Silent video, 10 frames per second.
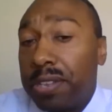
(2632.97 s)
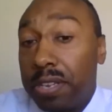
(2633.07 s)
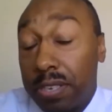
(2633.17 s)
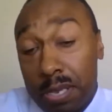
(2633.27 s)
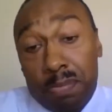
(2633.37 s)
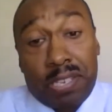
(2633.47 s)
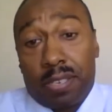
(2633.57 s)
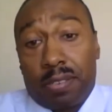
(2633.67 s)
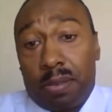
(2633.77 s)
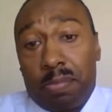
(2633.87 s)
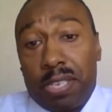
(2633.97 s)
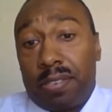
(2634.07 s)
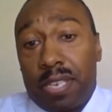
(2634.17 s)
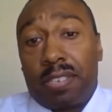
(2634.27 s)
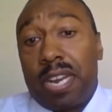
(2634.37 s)
Could be six, could be
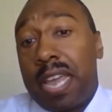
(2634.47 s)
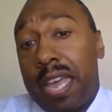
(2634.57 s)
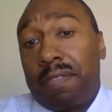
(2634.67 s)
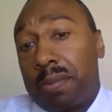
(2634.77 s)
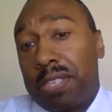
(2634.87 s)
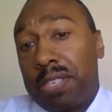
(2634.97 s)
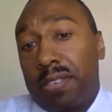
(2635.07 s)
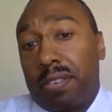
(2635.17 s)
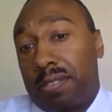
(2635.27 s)
six and a half, could be six,